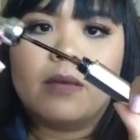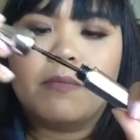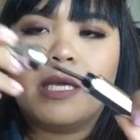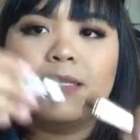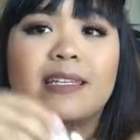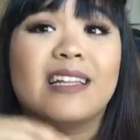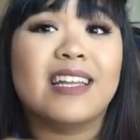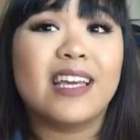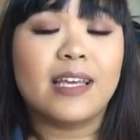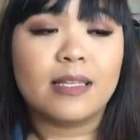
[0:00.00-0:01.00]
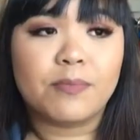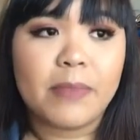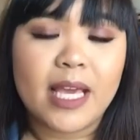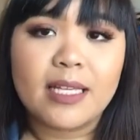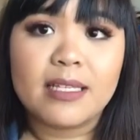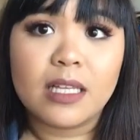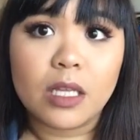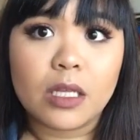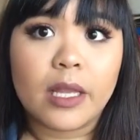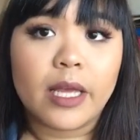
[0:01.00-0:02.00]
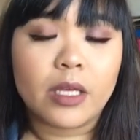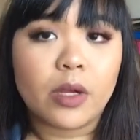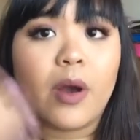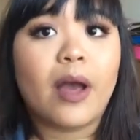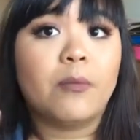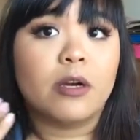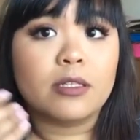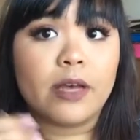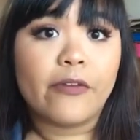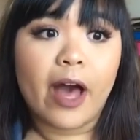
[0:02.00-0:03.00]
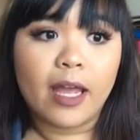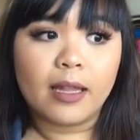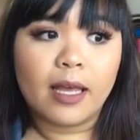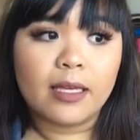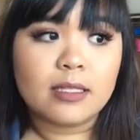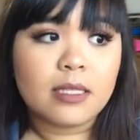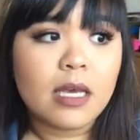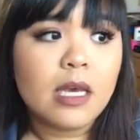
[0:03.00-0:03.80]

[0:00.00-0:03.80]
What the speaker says: Basically it makes it look like your eyebrows have highlights,